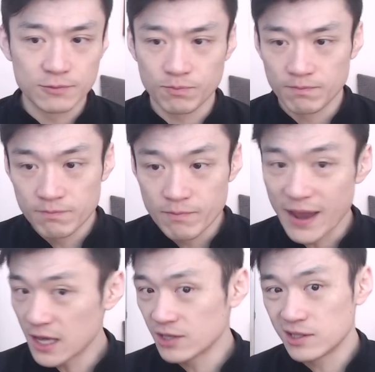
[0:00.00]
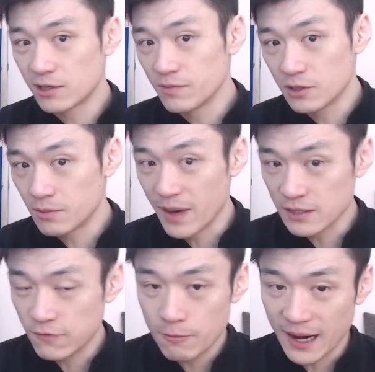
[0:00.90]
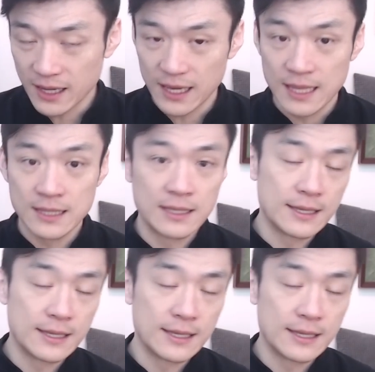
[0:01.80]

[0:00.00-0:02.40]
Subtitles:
Many consider him to be the best fullback in